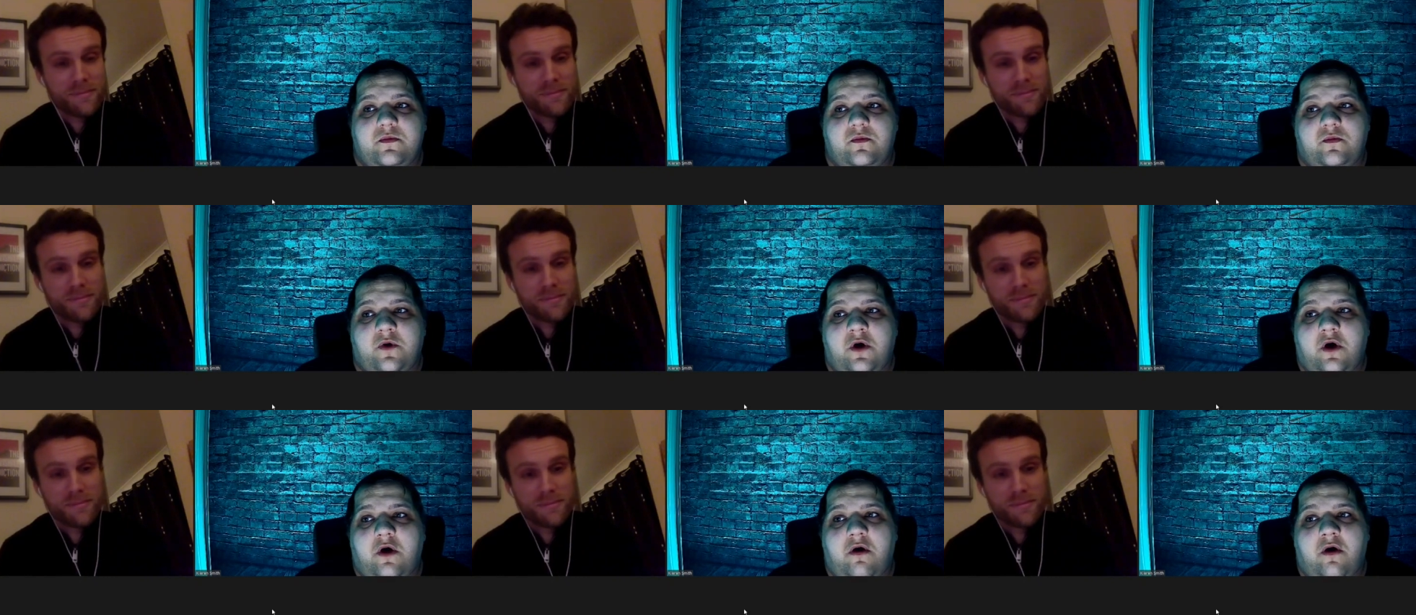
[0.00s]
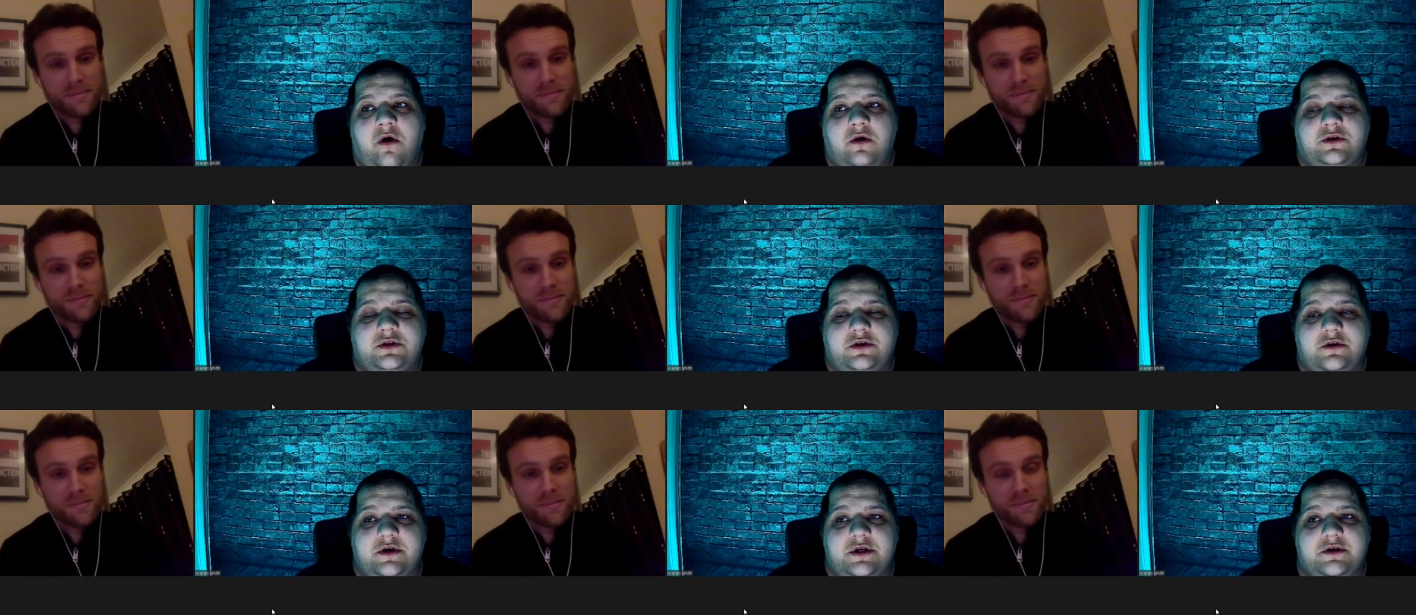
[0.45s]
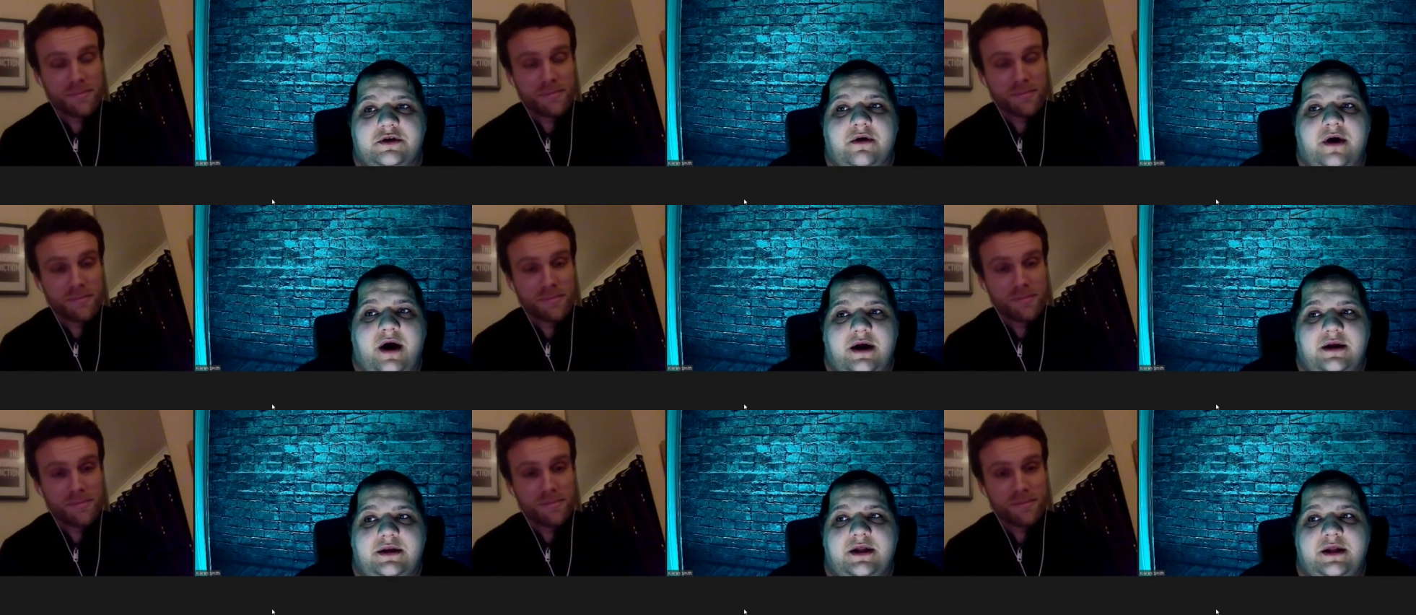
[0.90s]
Speaker 1: what also is
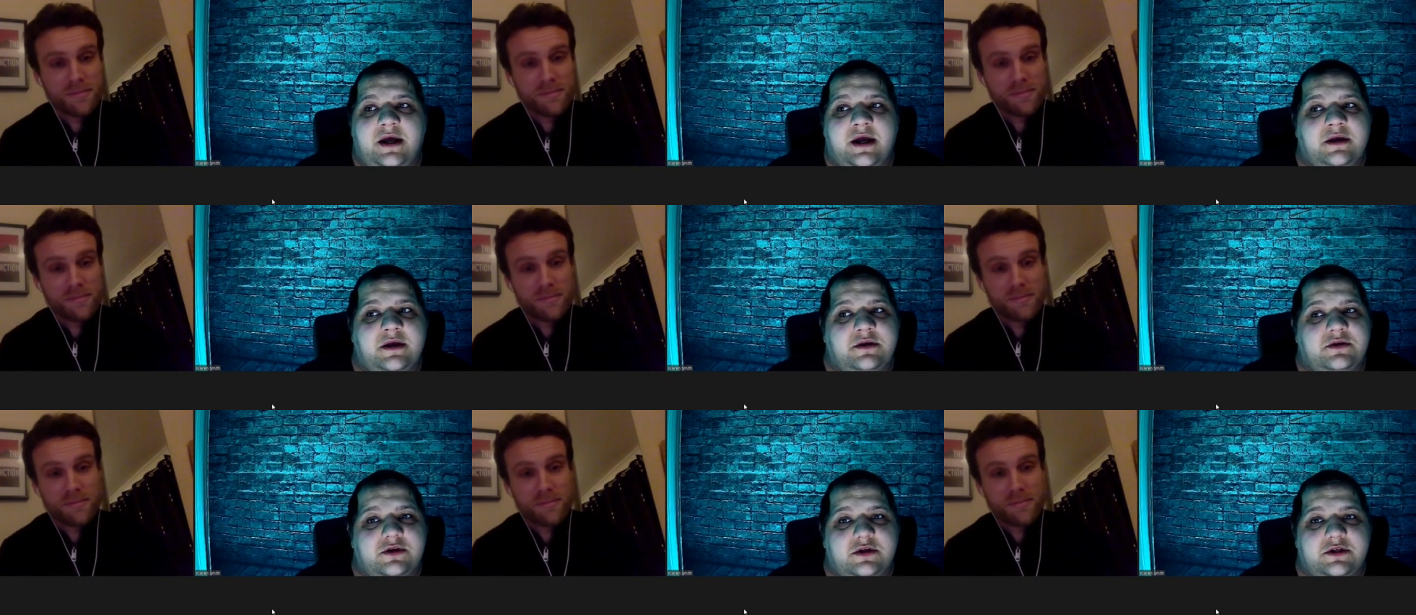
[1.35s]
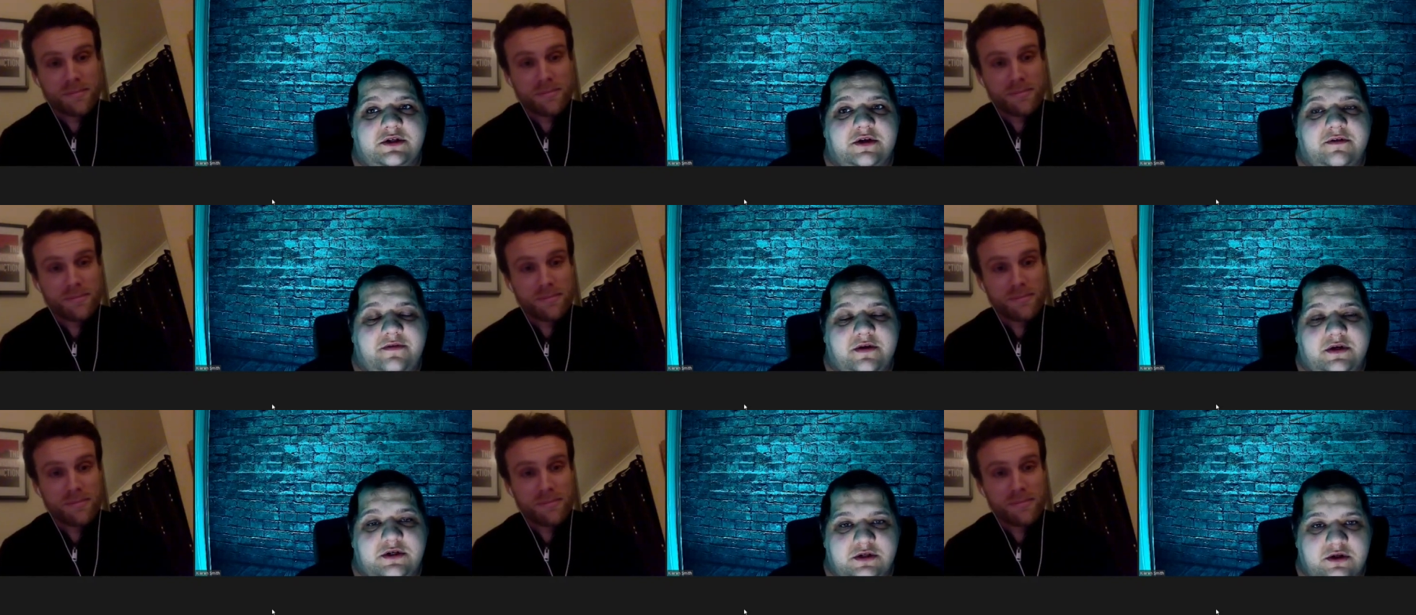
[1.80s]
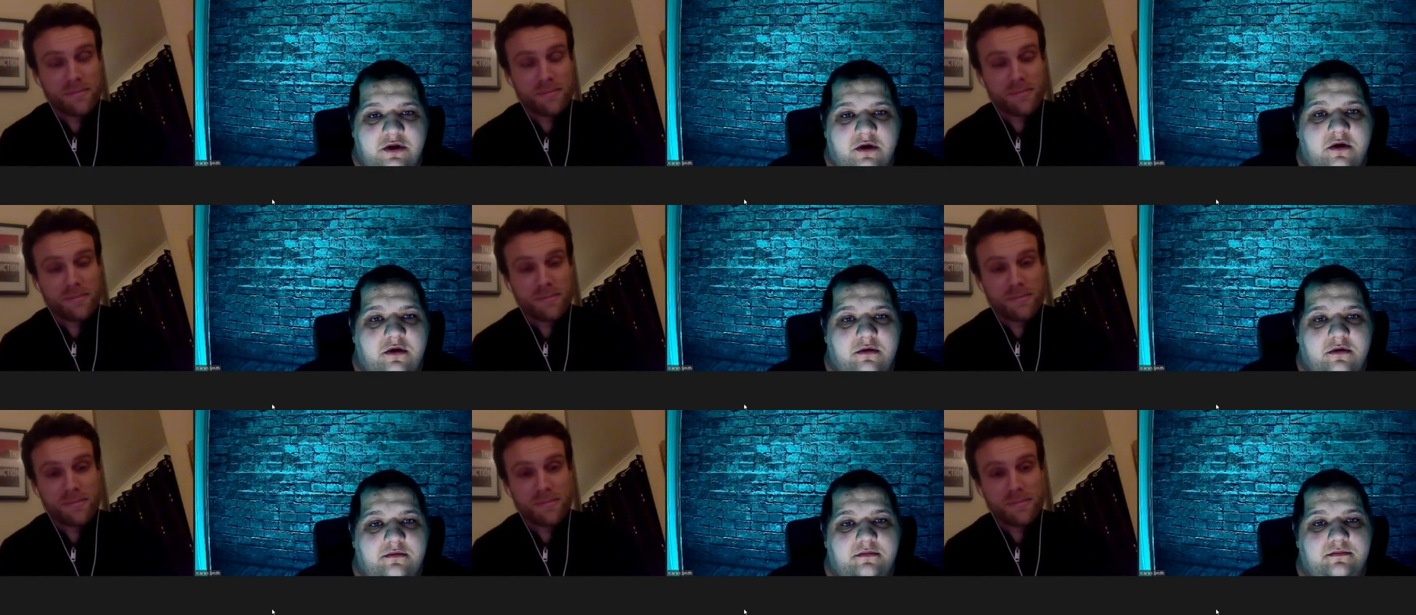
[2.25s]
quite dangerous if it's
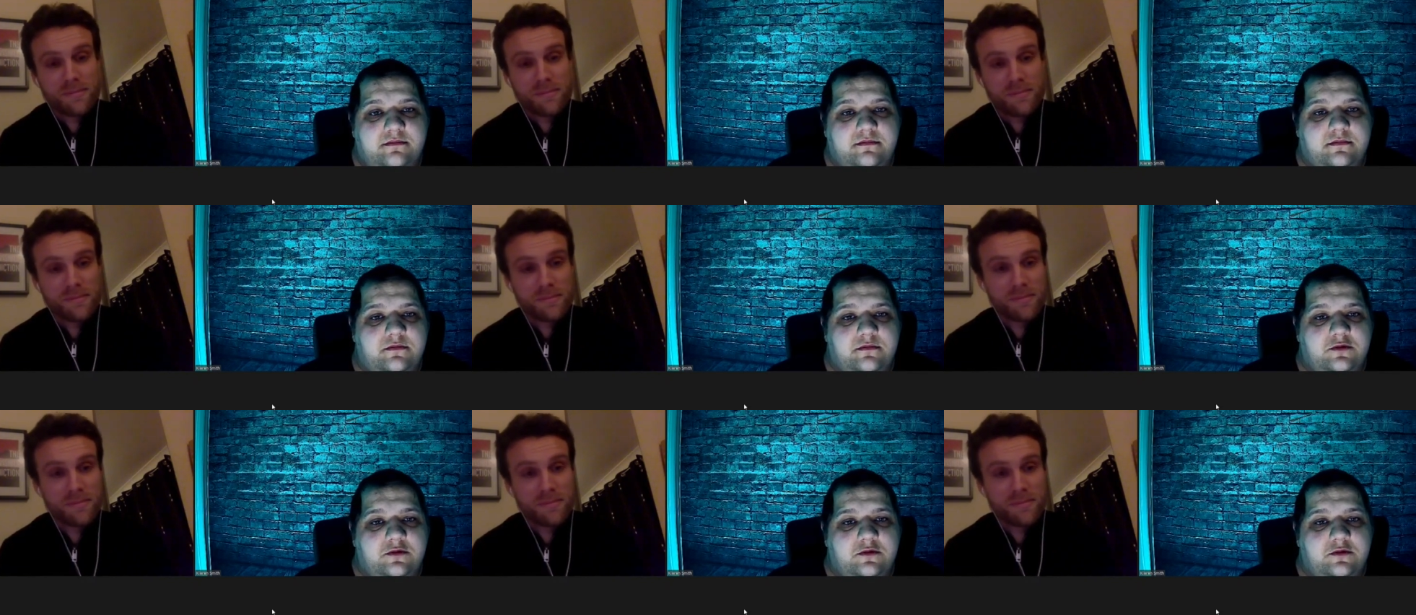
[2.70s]
not